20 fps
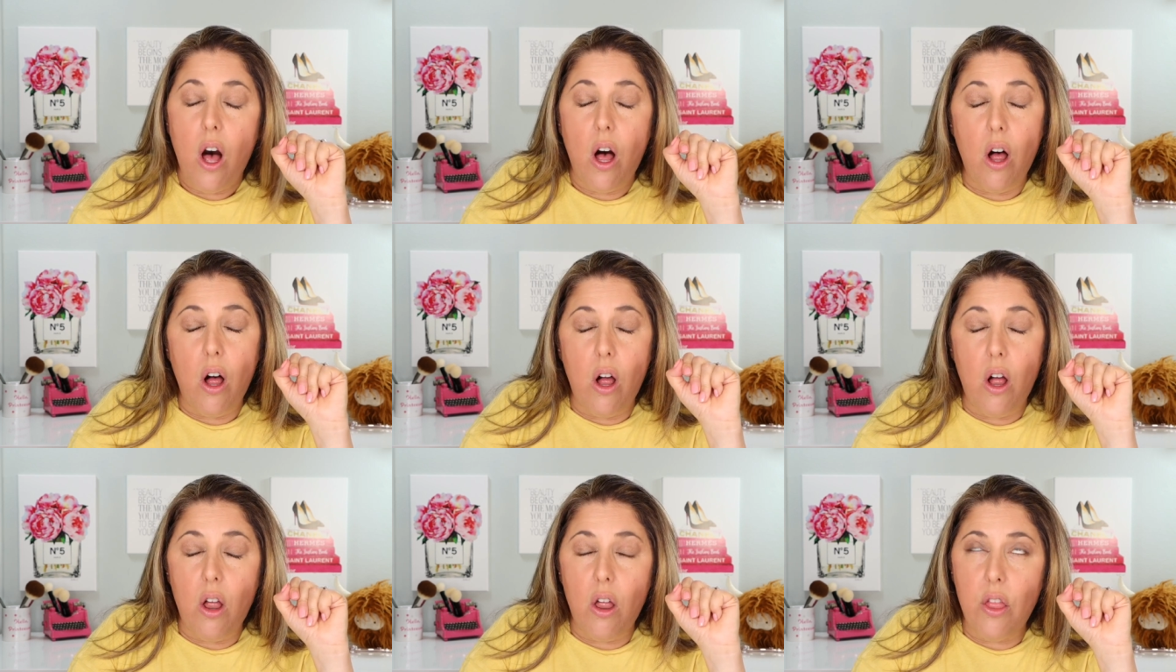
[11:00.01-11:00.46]

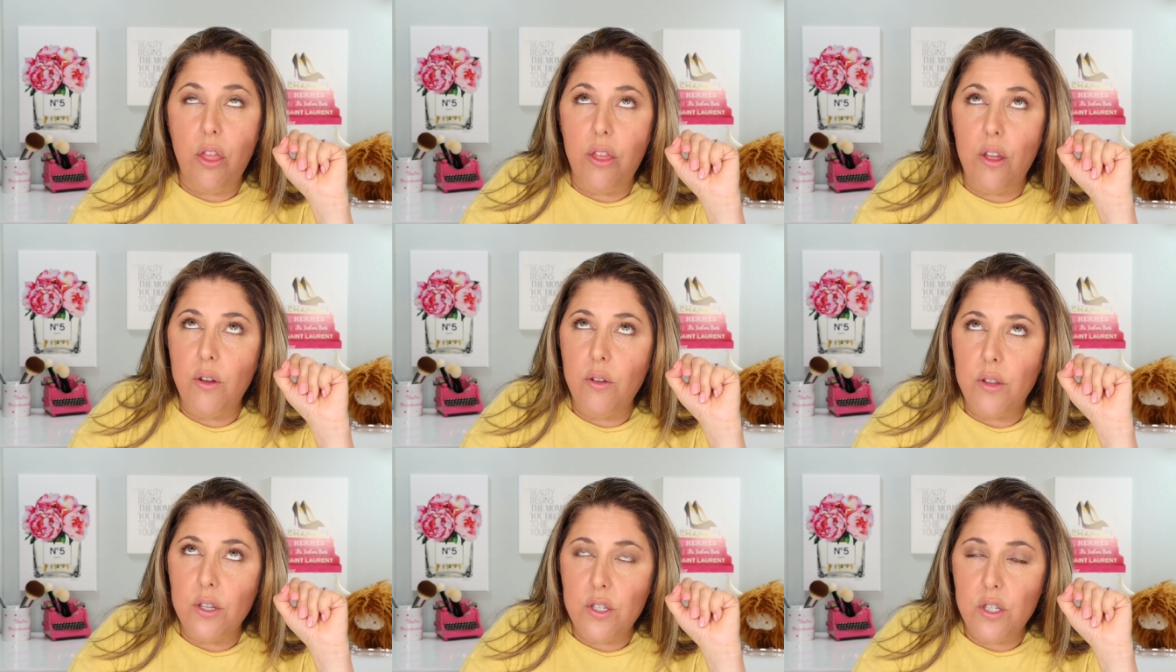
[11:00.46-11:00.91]

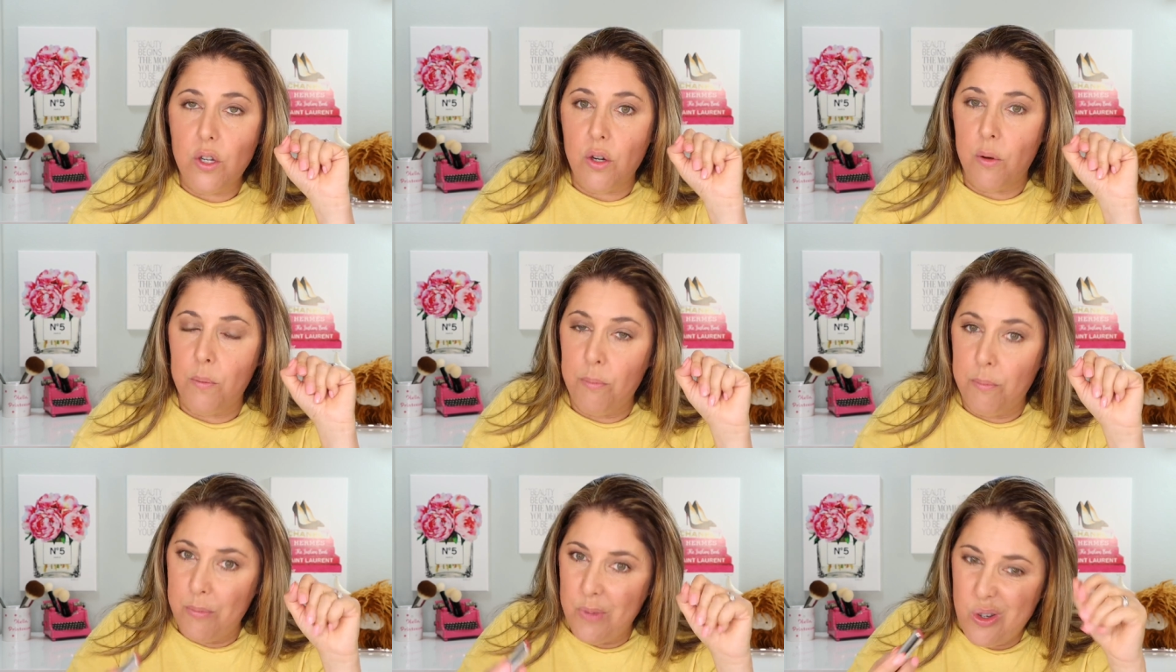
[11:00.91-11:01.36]
although the
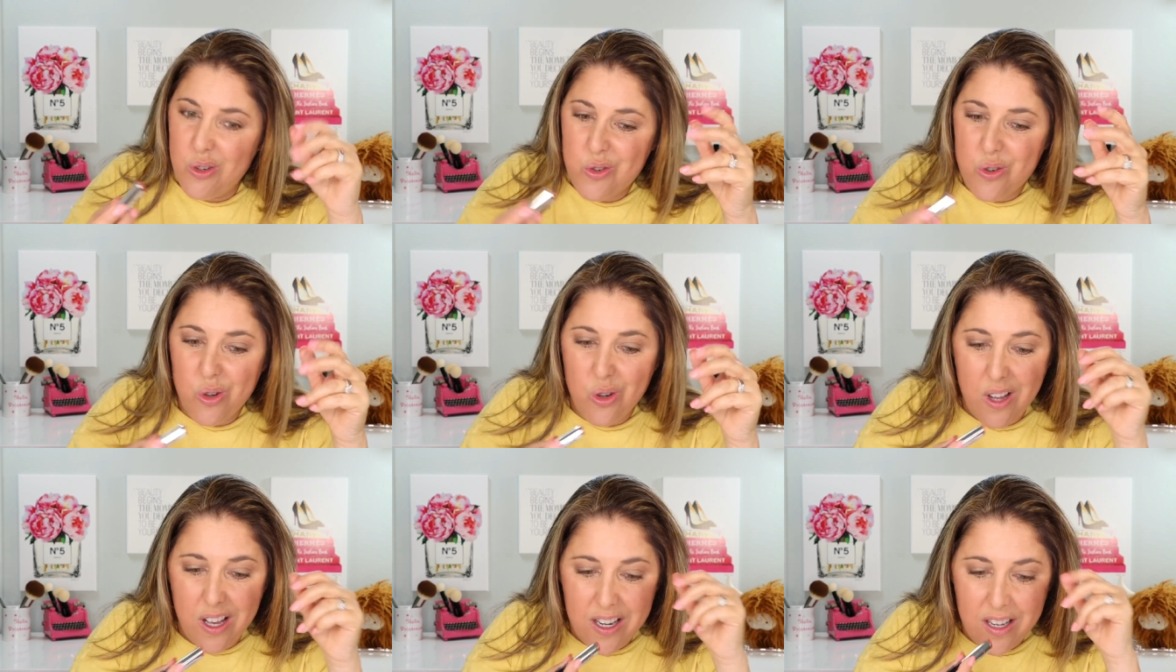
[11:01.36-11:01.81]
term
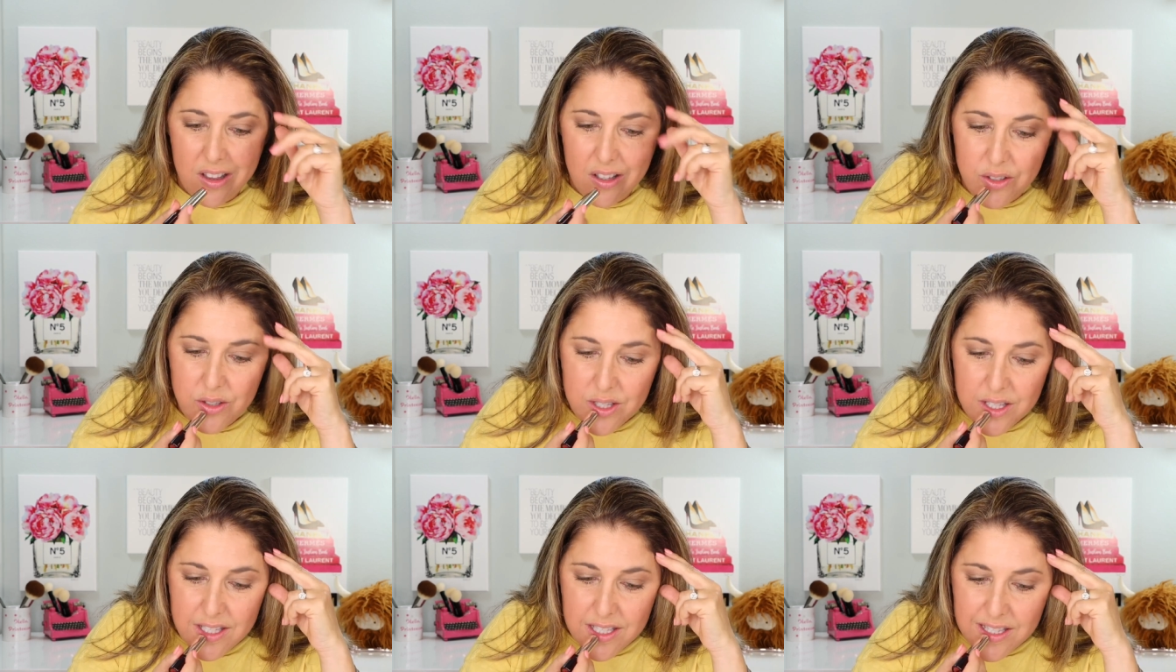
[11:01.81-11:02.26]
neutral kind of
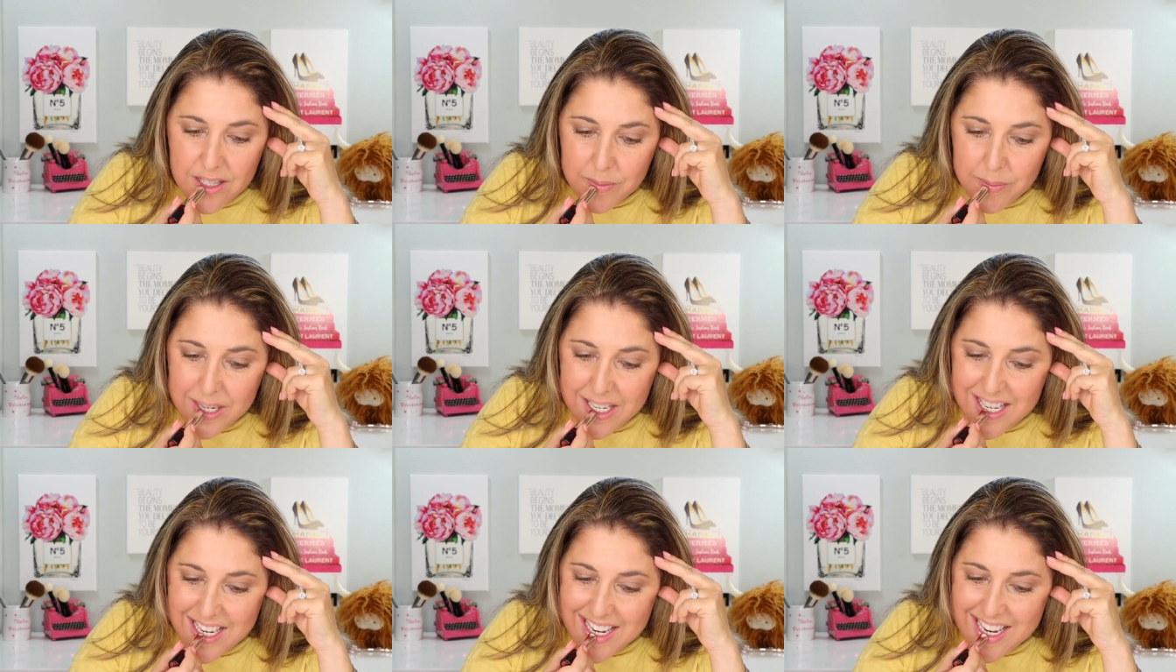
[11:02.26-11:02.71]
loses
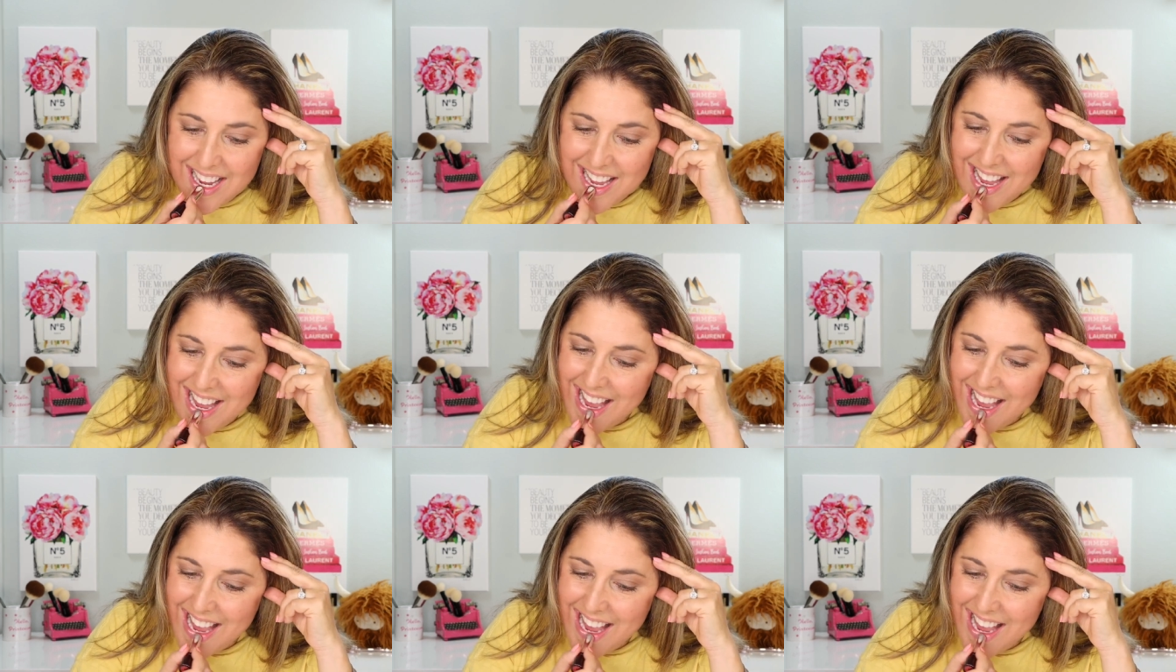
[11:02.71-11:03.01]
its meaning.